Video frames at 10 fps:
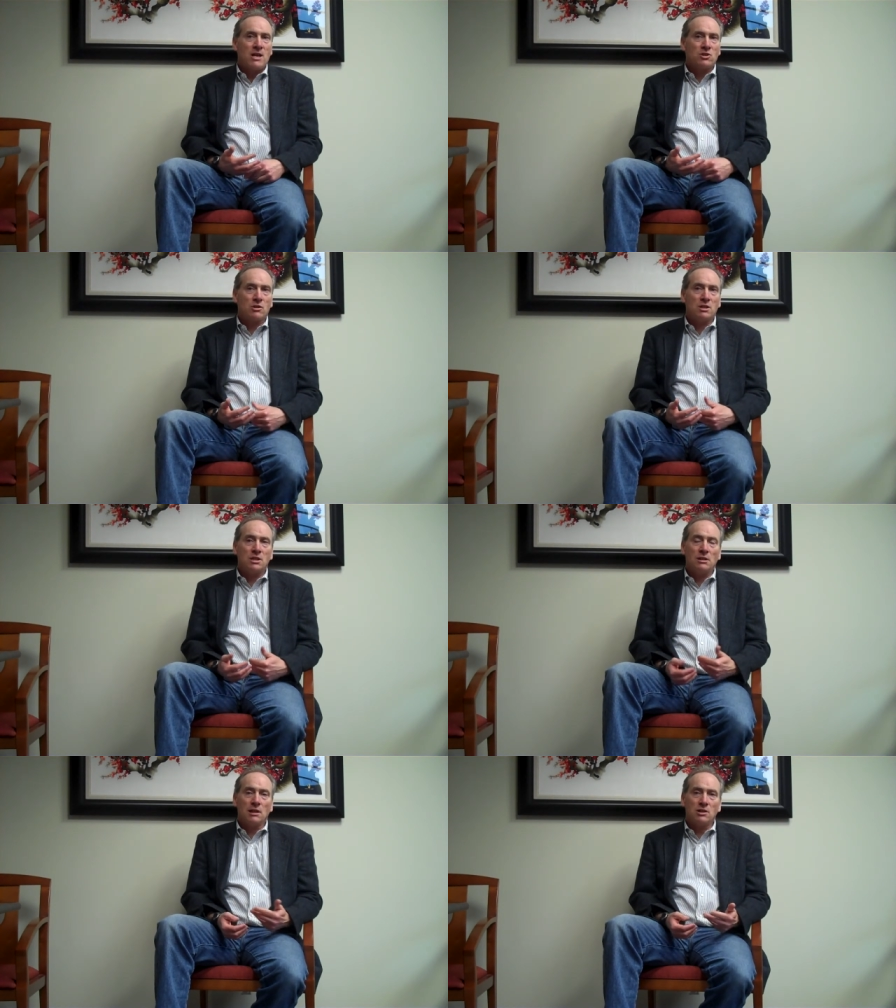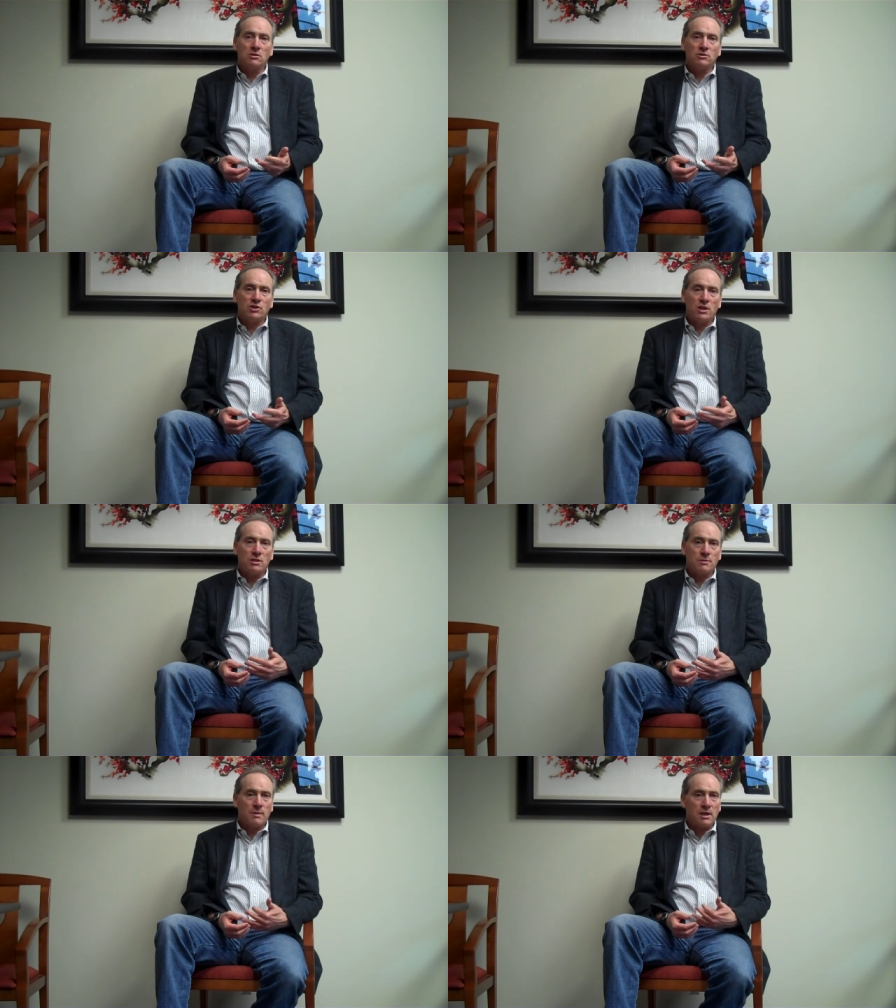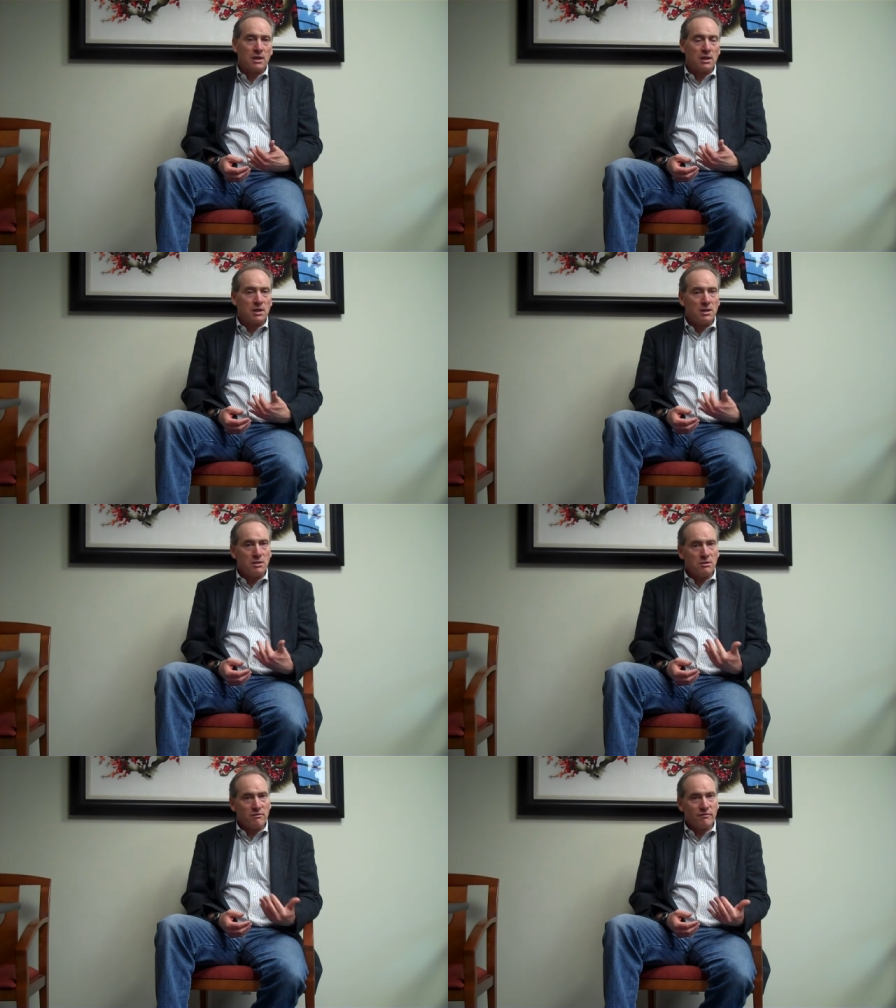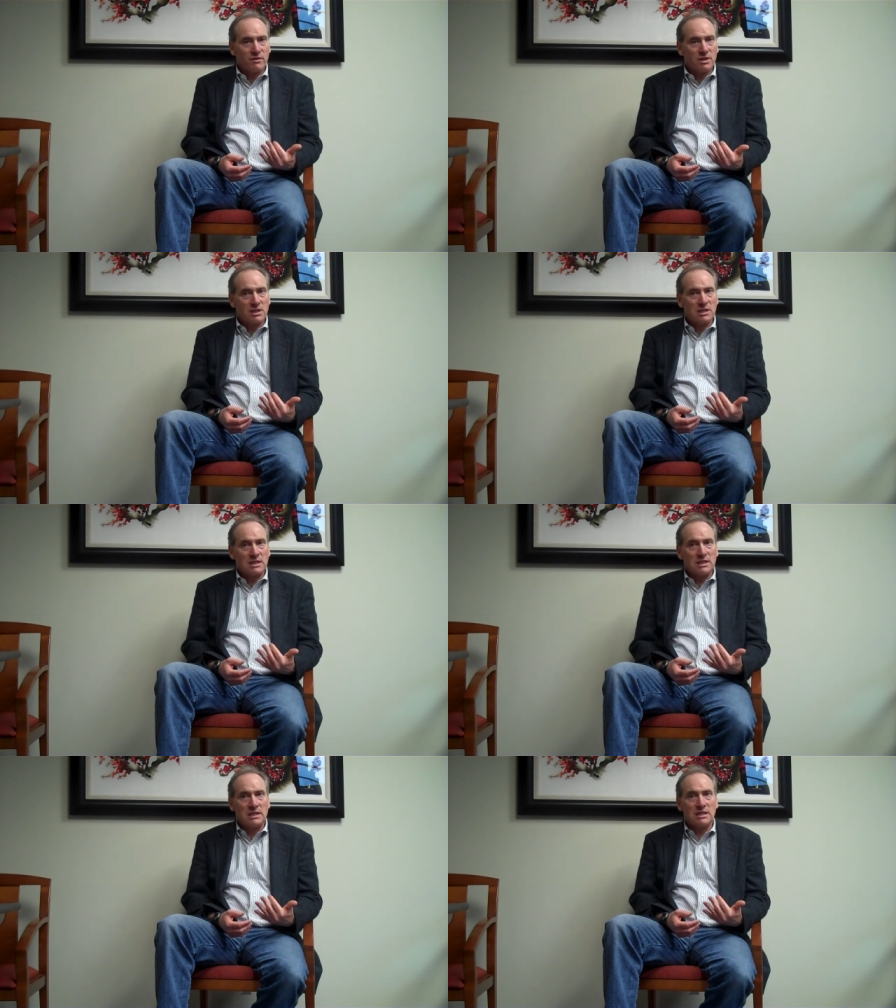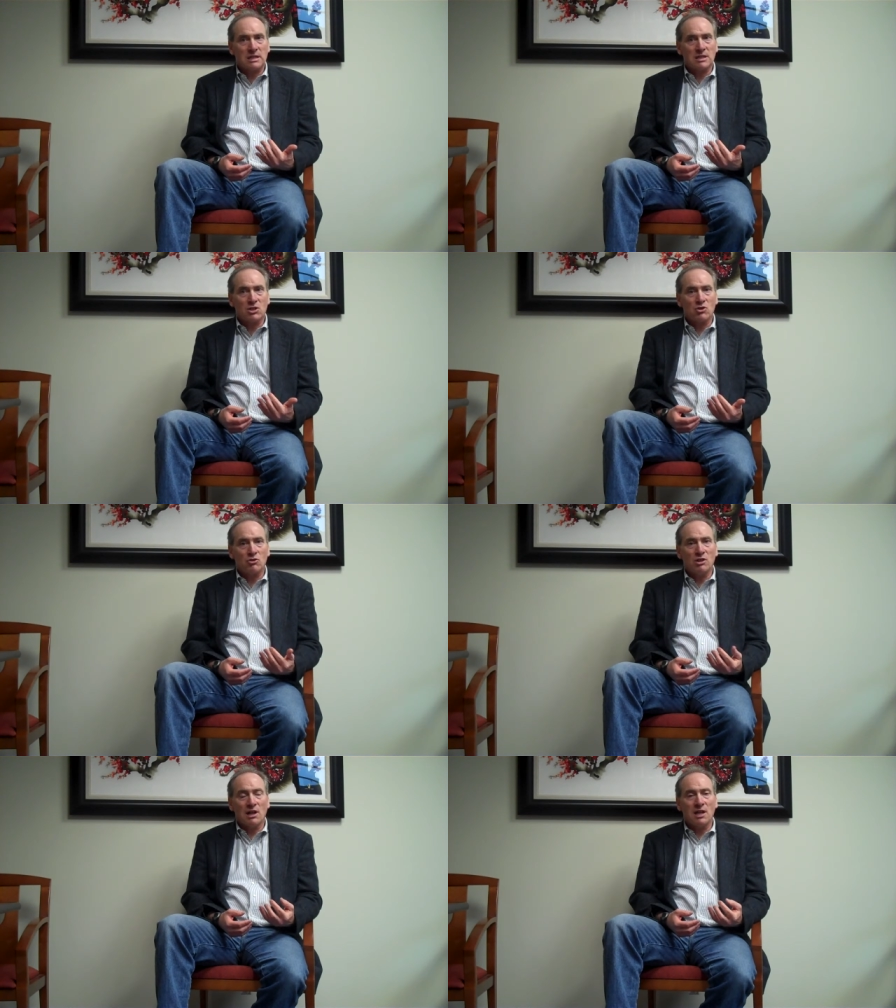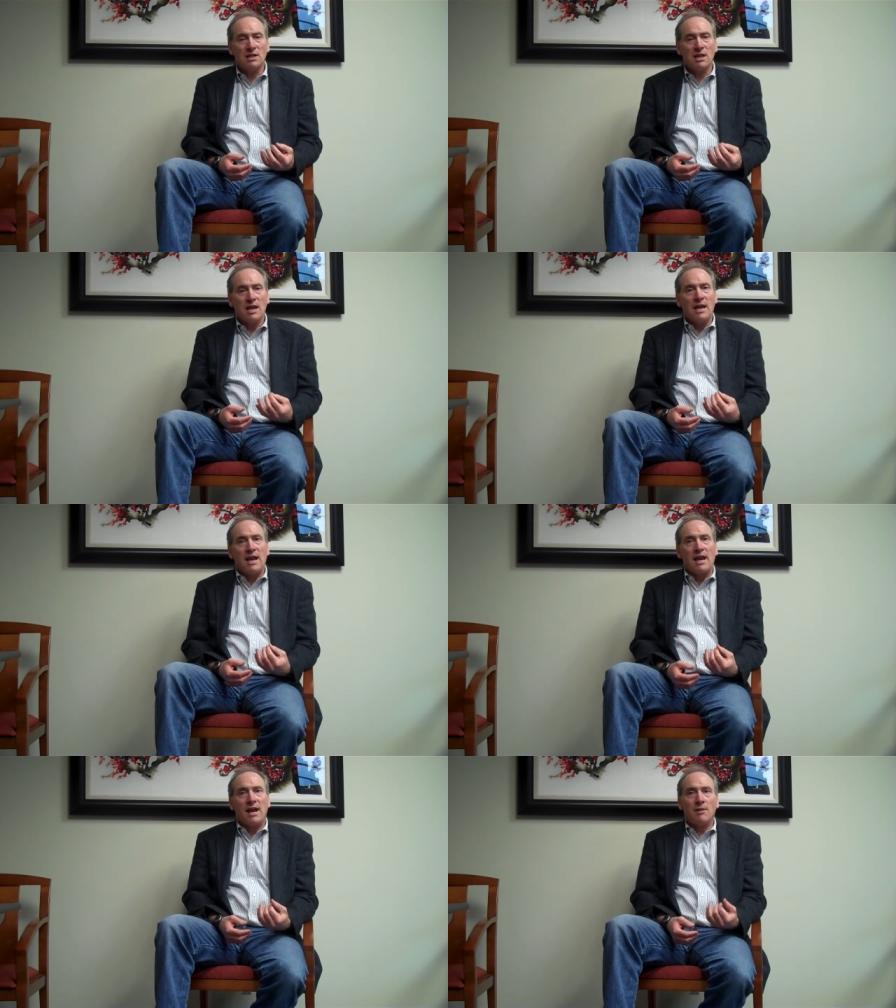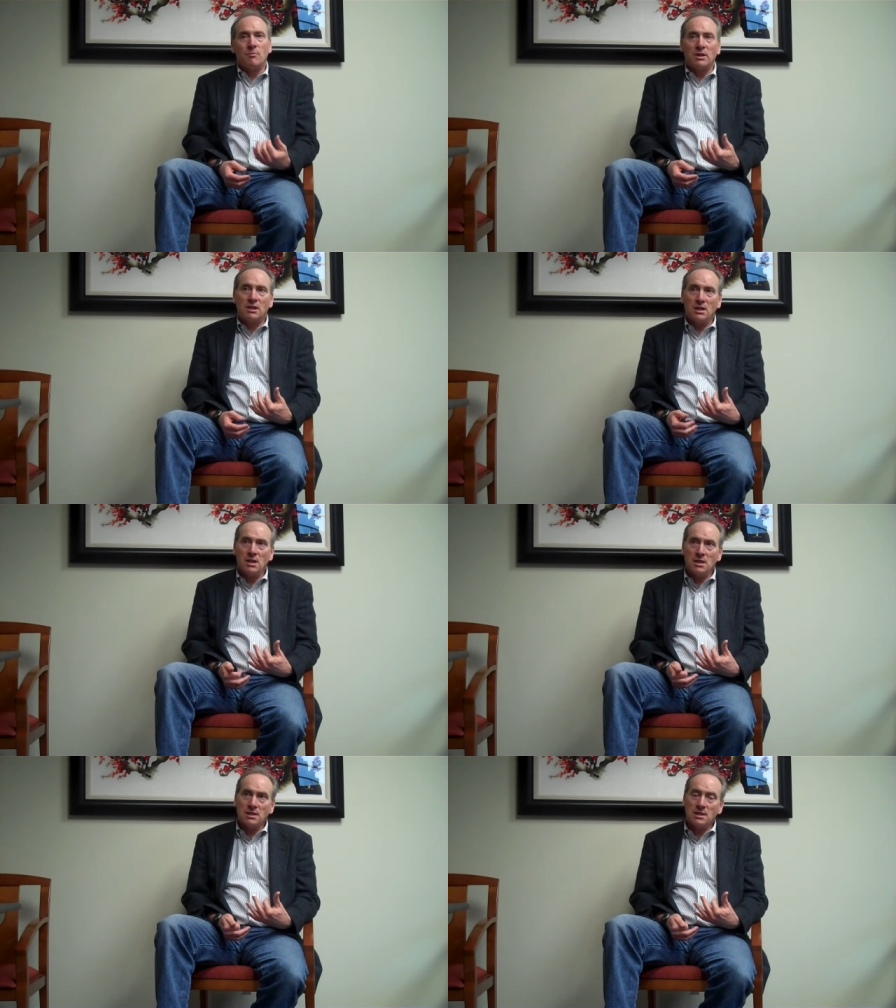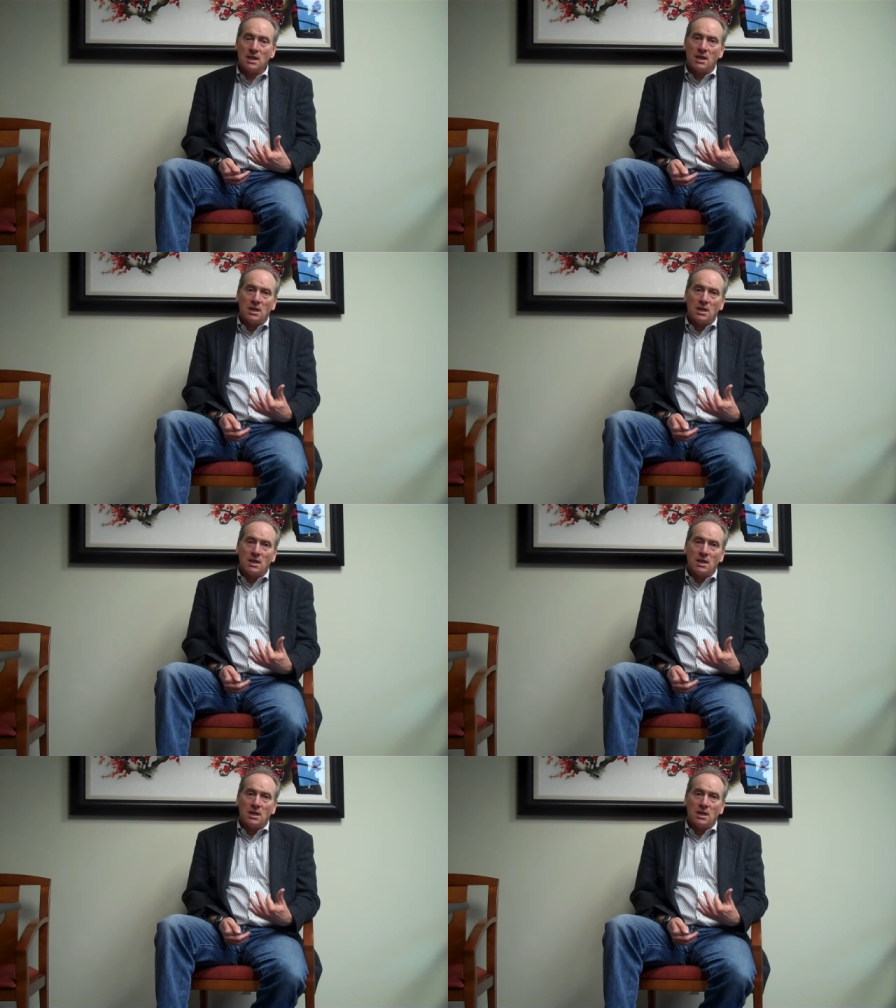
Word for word: So these ecological changes made it easier for these diseases to circulate, and because